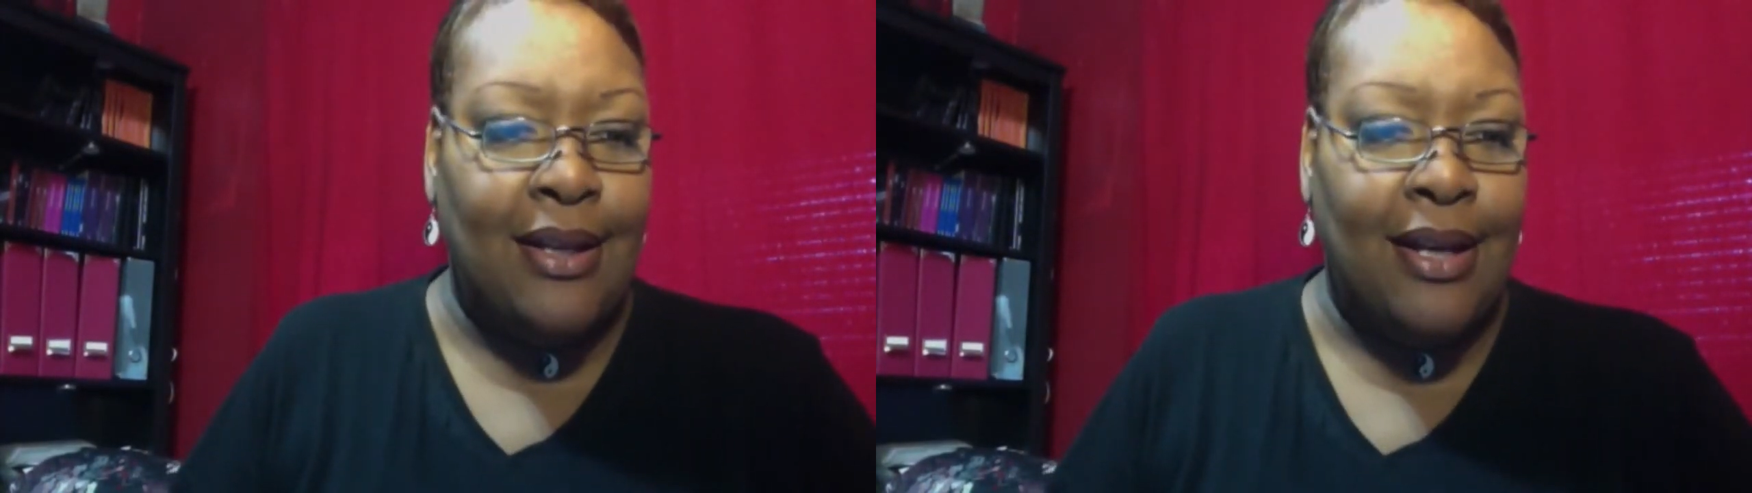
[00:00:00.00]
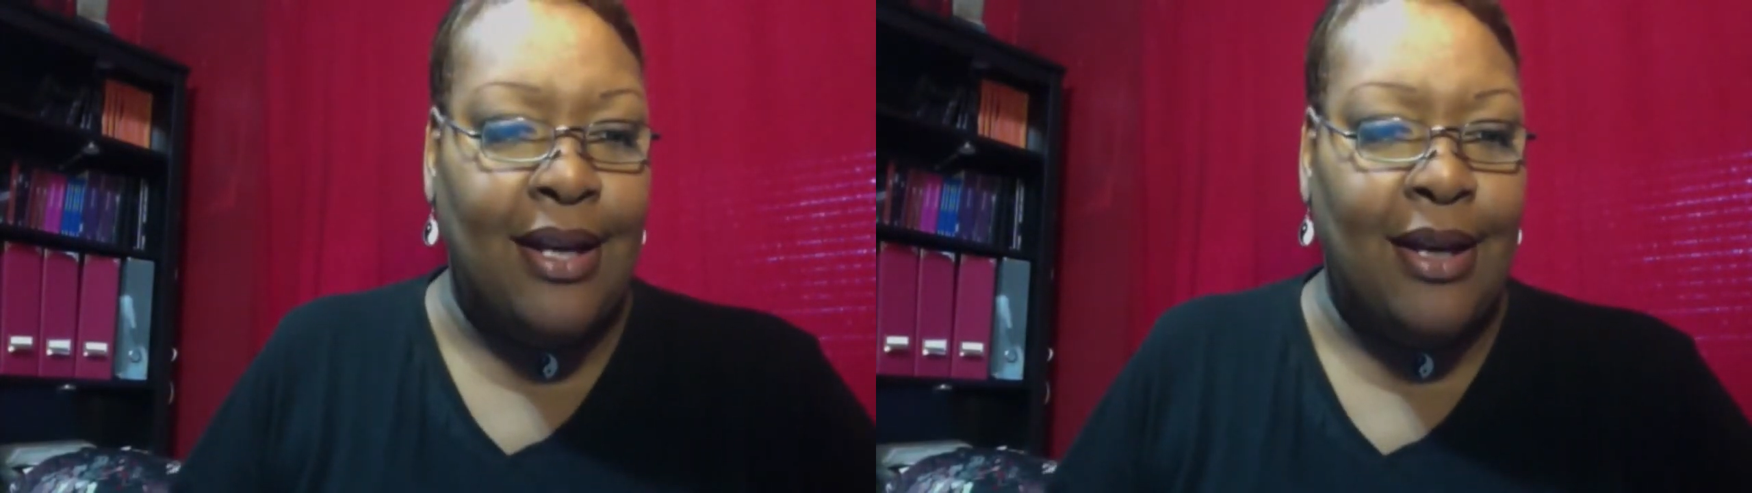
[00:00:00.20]

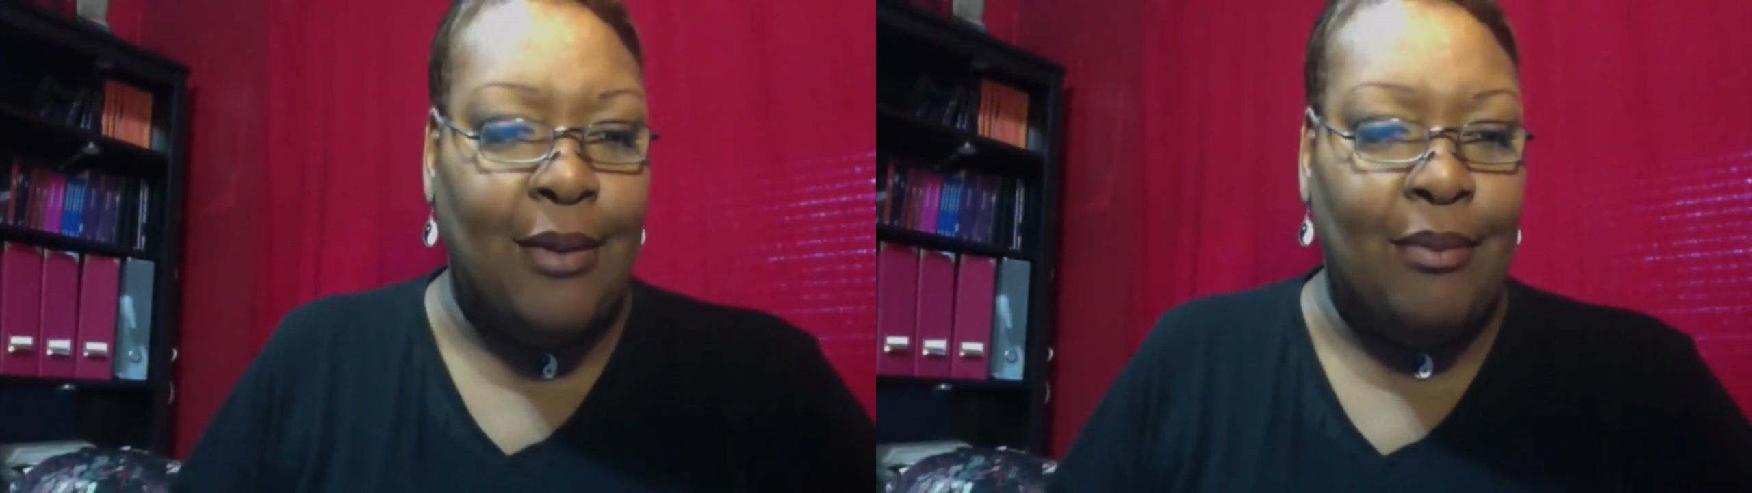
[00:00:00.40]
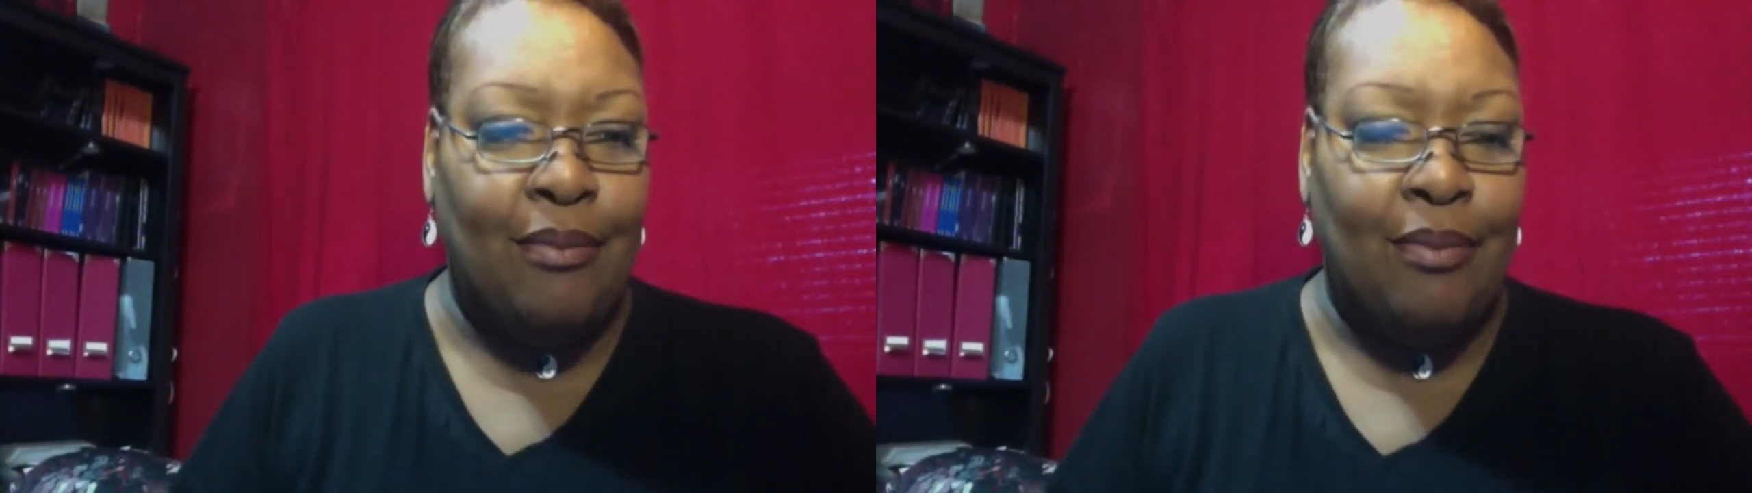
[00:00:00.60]

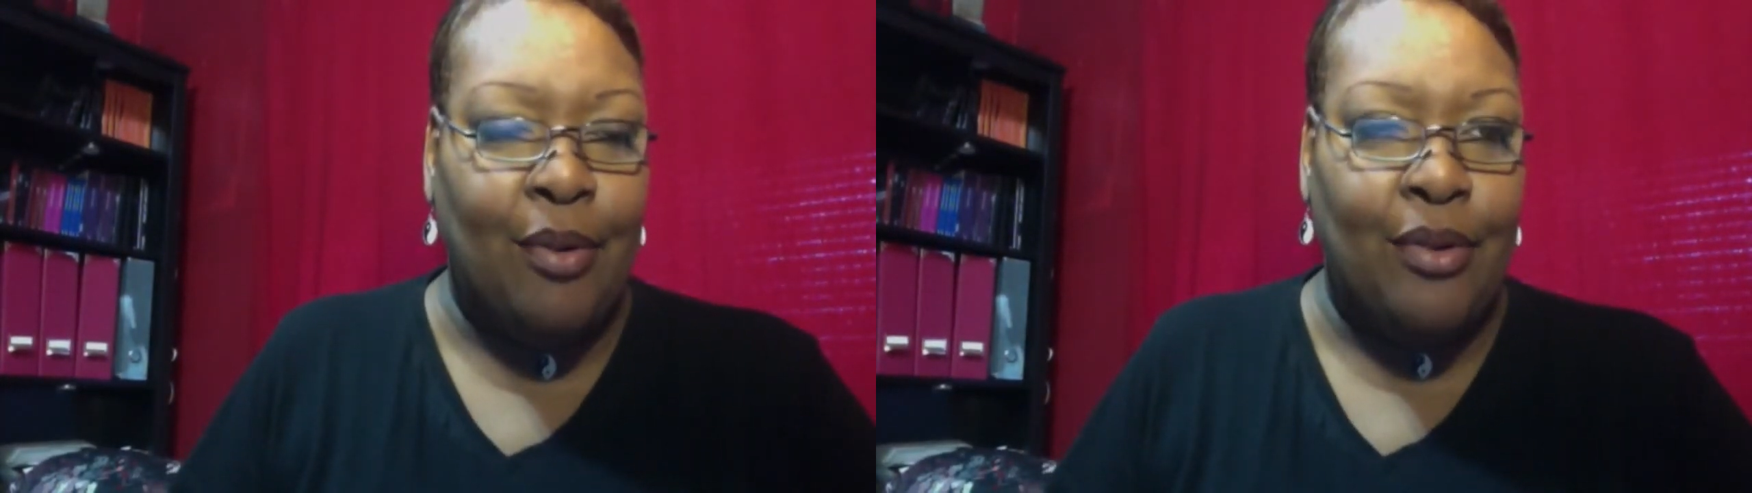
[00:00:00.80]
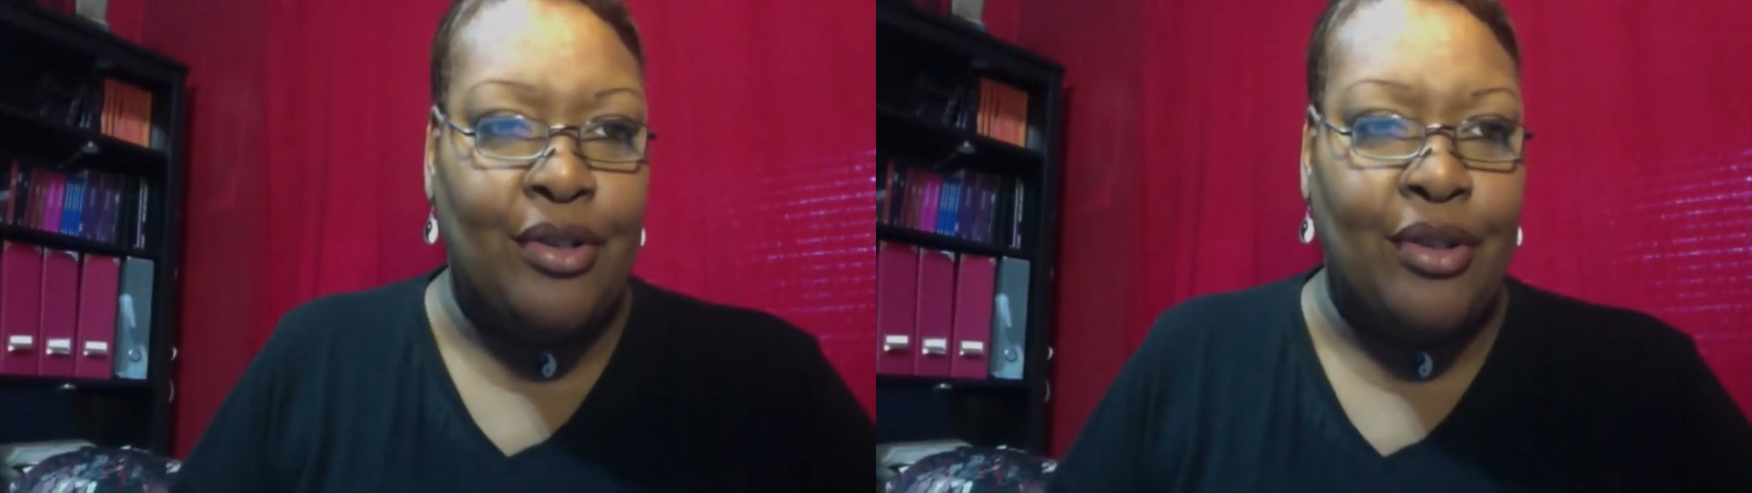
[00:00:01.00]
a
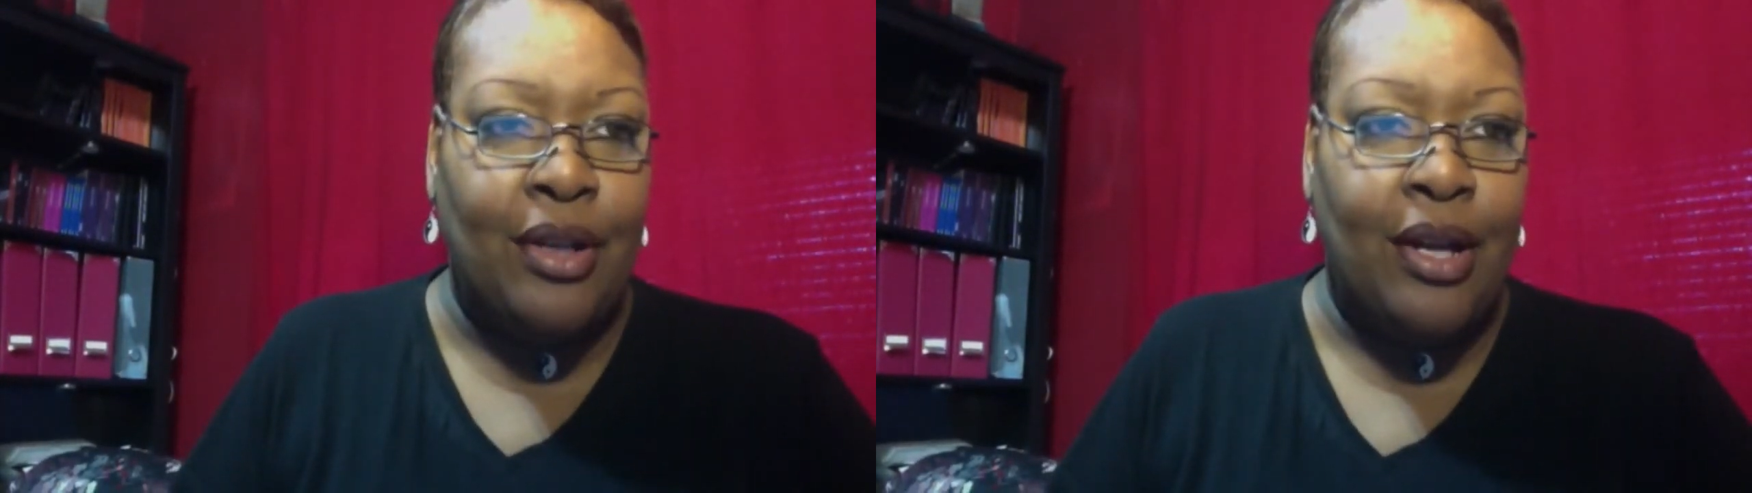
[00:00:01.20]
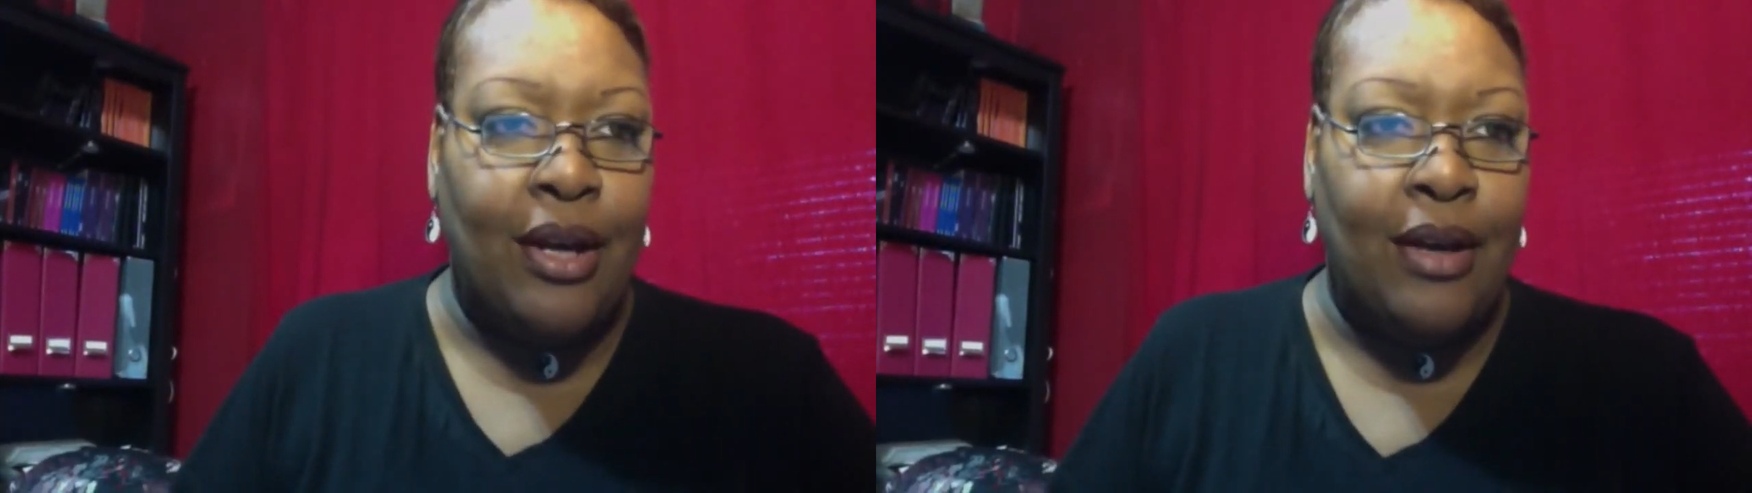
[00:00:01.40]

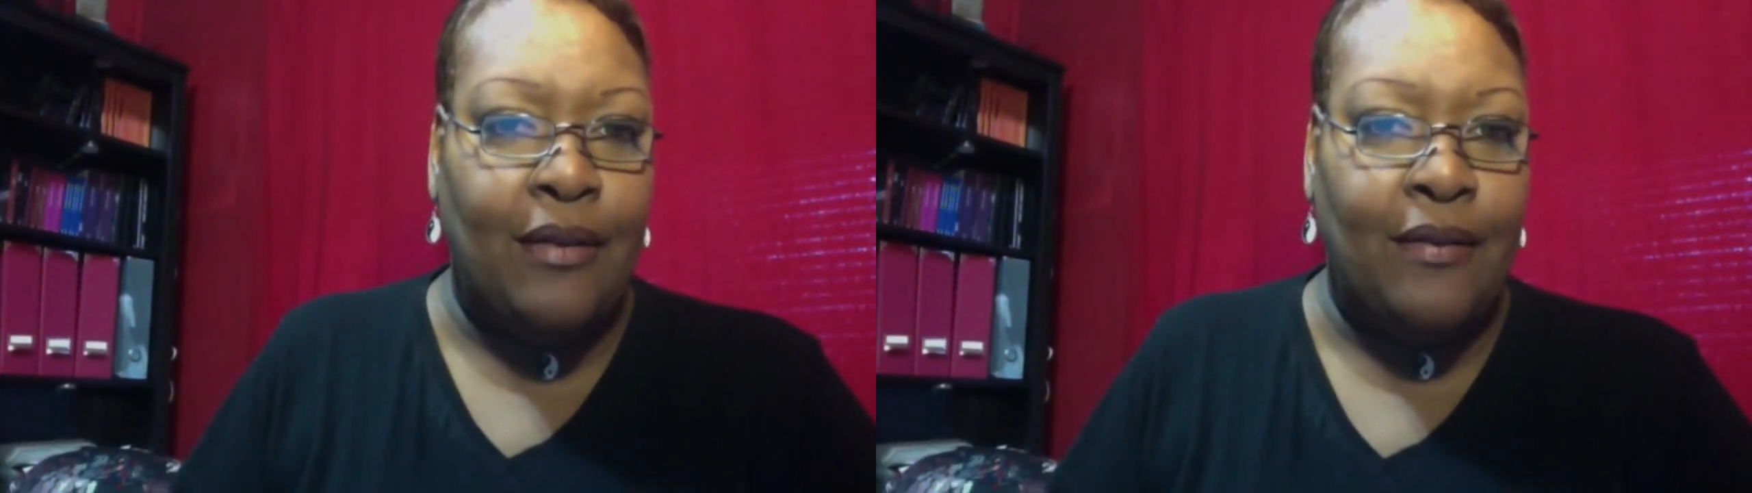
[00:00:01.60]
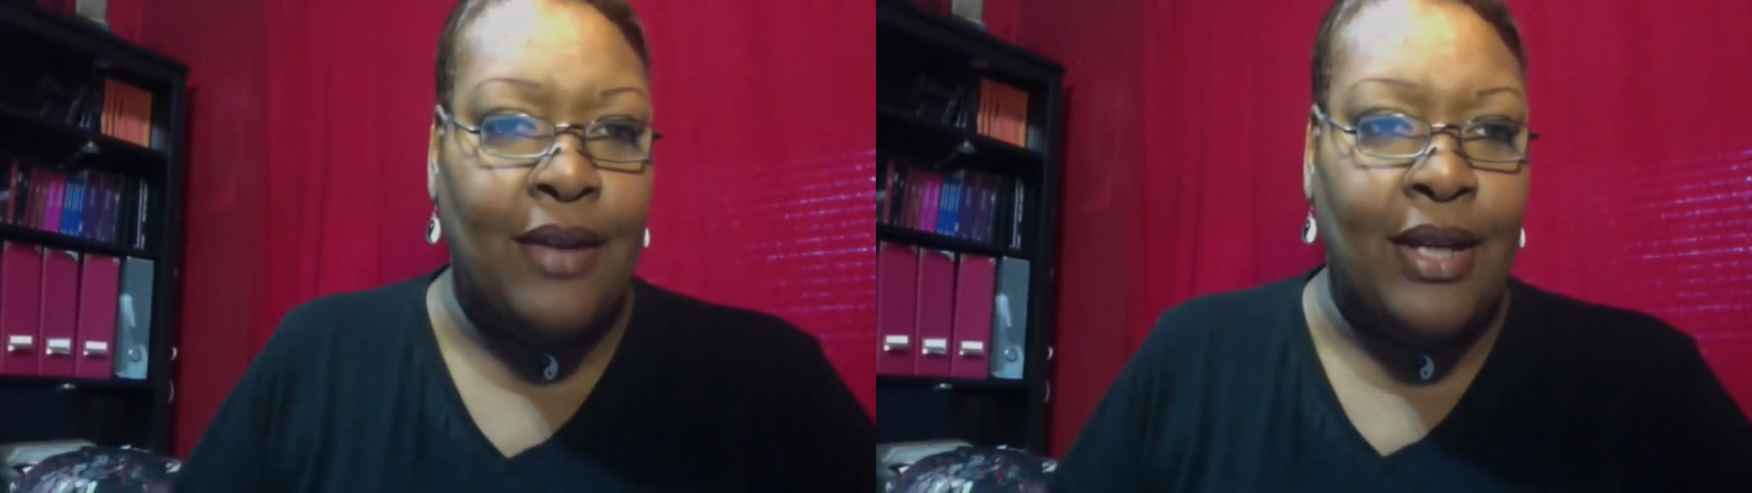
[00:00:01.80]
portion of